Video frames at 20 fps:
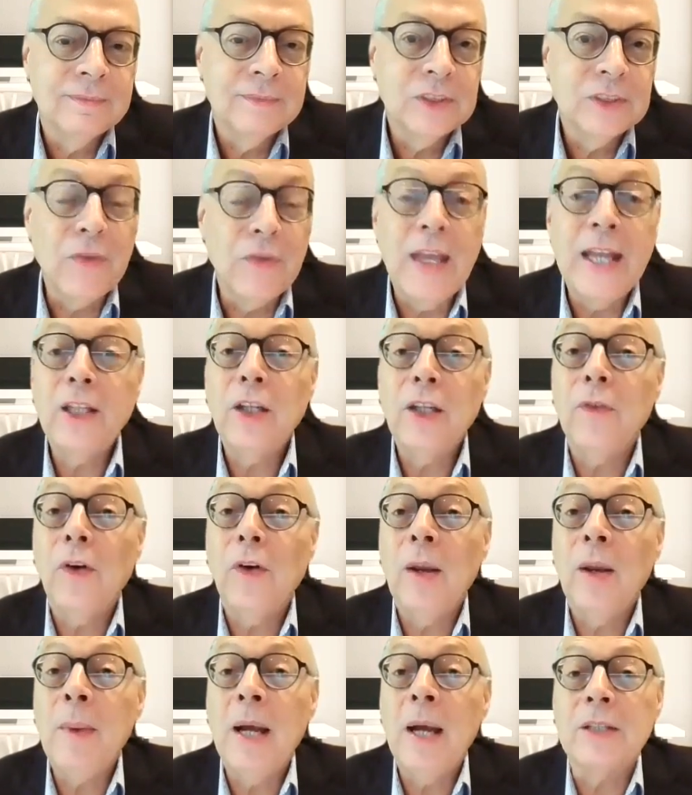So thank you
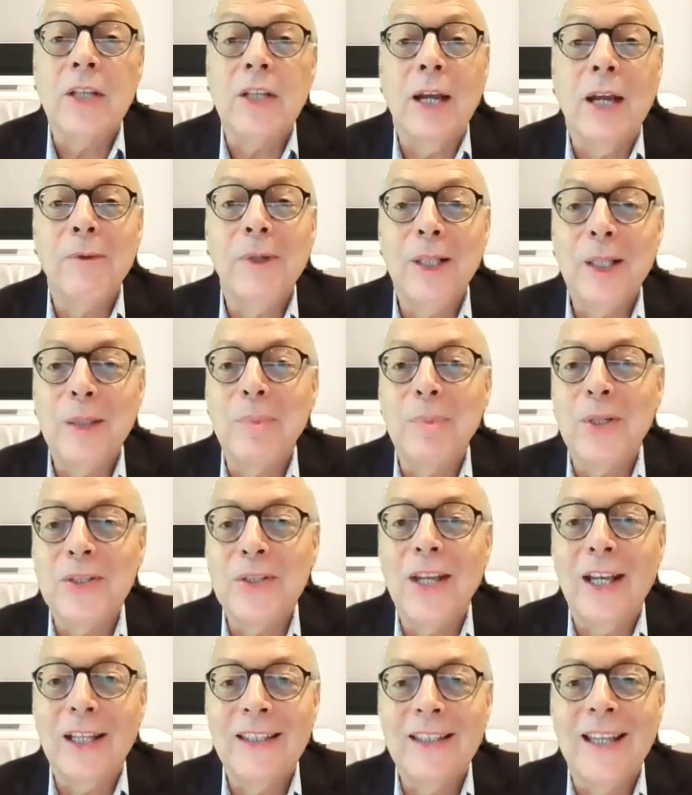very much. I really
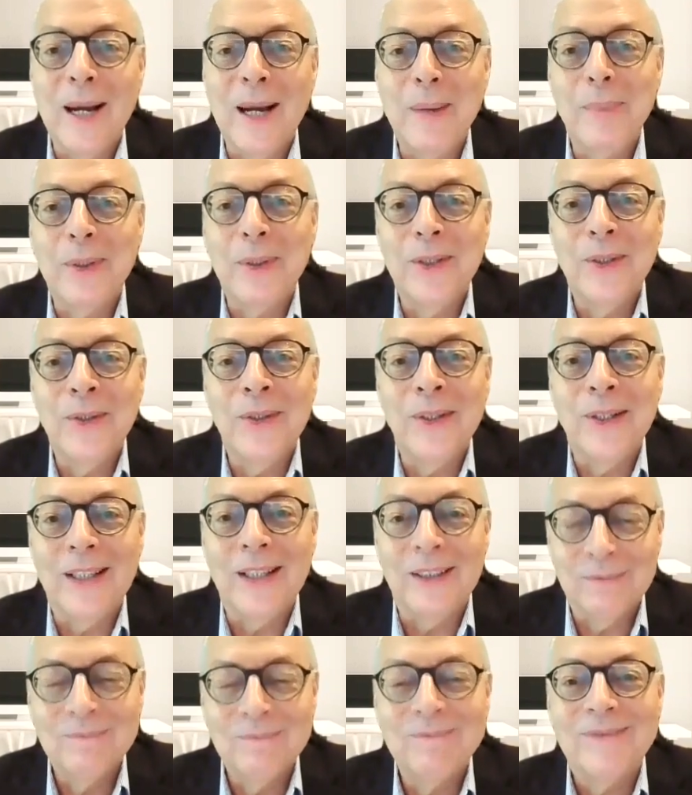appreciate the opportunity
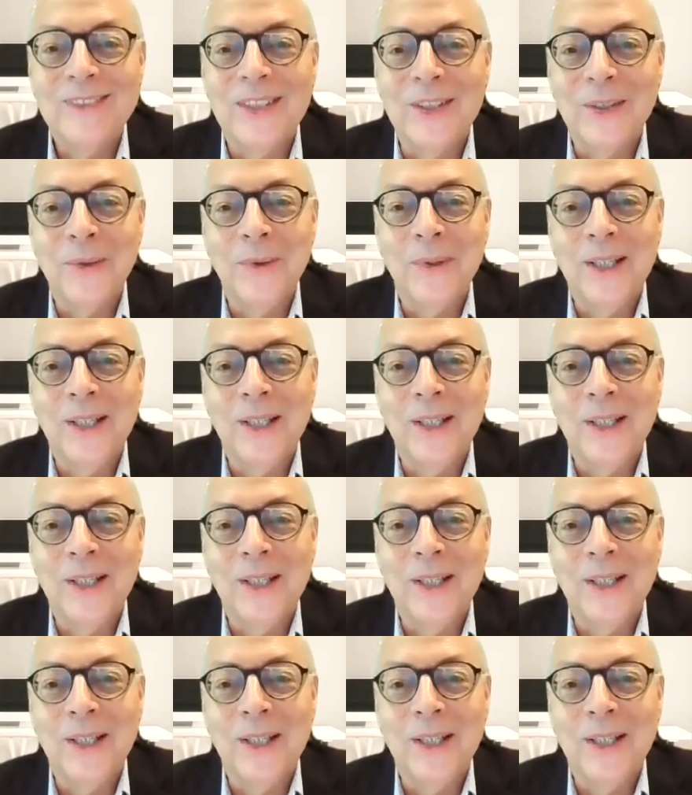to